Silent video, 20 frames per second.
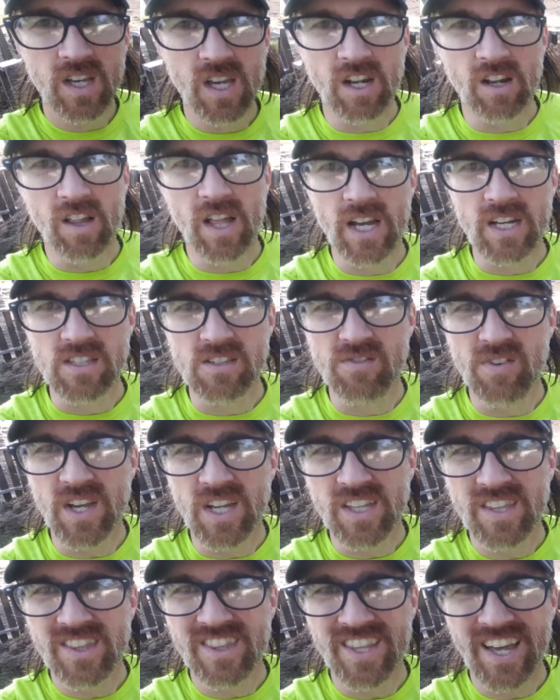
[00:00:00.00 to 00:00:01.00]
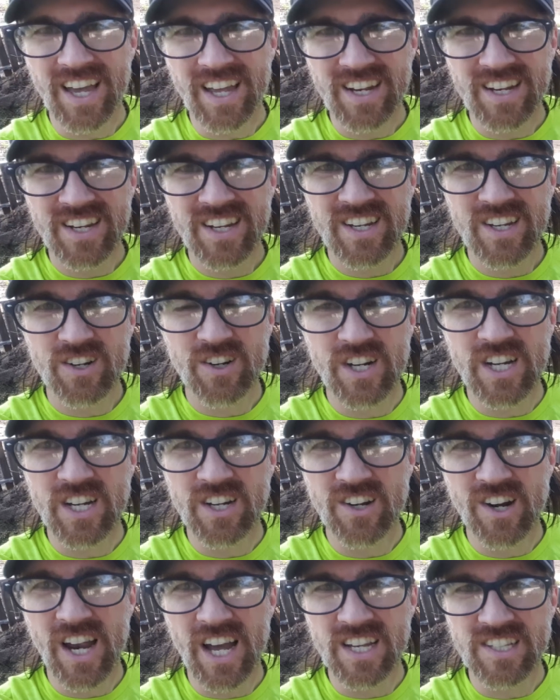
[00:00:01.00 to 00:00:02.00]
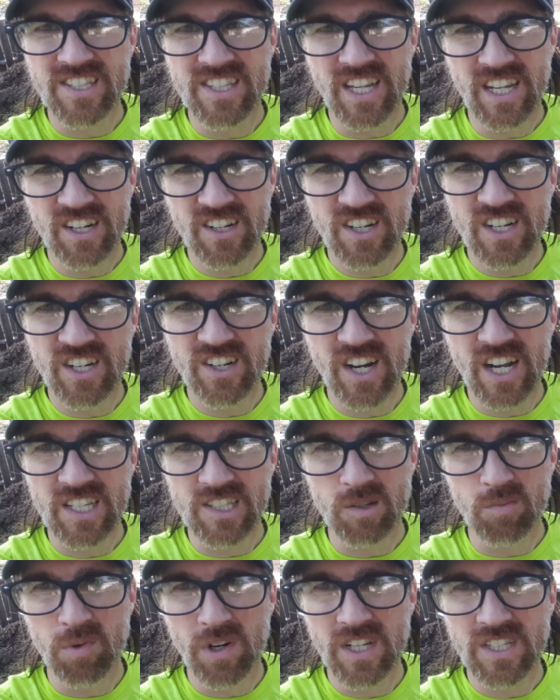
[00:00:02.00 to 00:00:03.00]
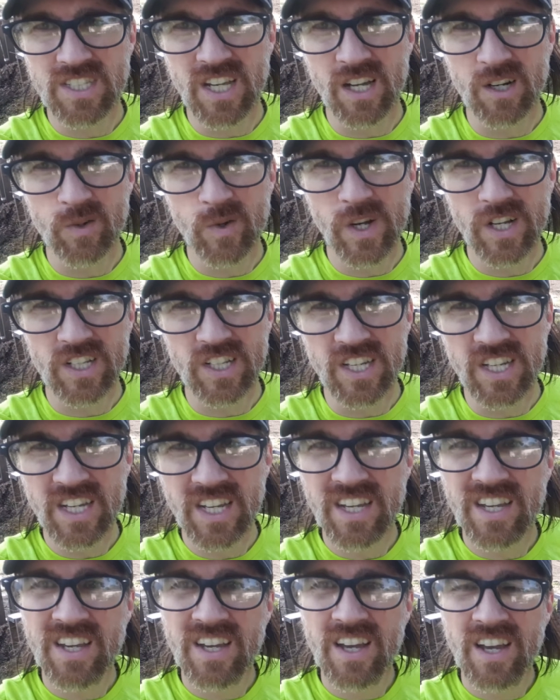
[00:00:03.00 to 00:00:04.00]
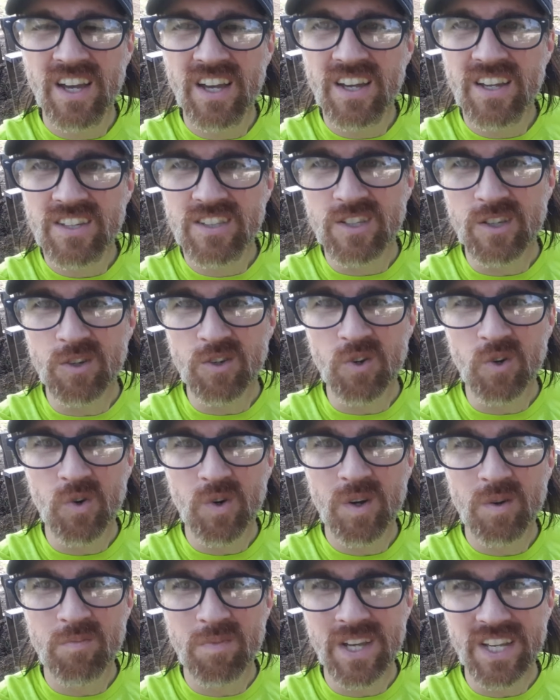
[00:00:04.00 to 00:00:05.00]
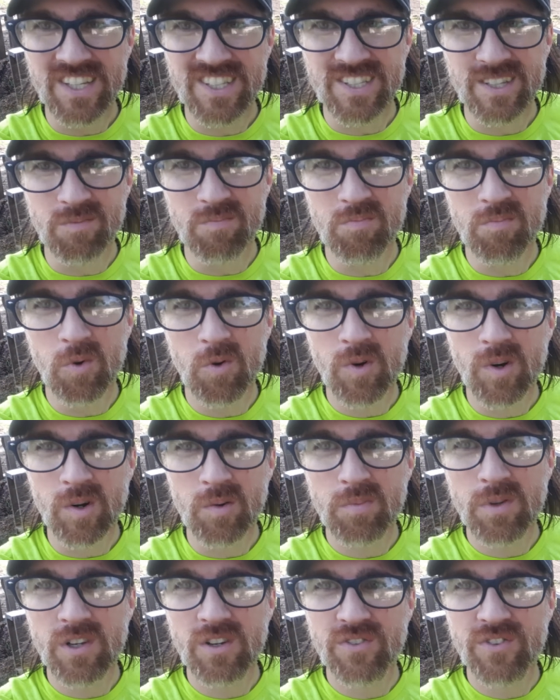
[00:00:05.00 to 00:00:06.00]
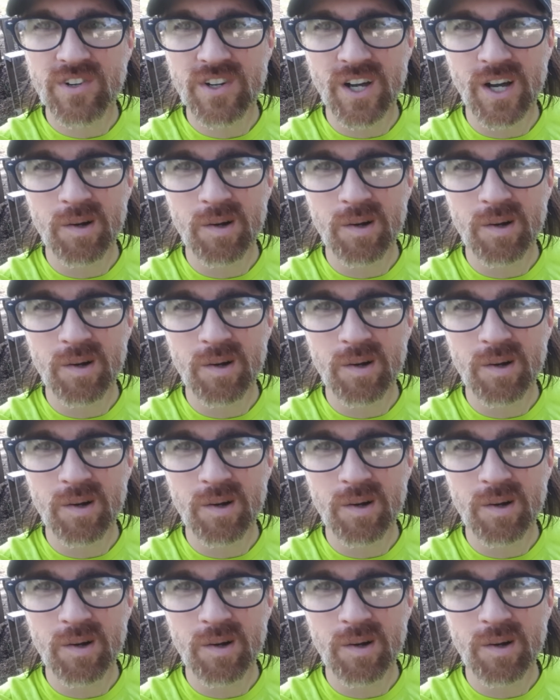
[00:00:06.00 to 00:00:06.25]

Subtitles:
activate that green grass, and that green grass will break down quickly to make some more beautiful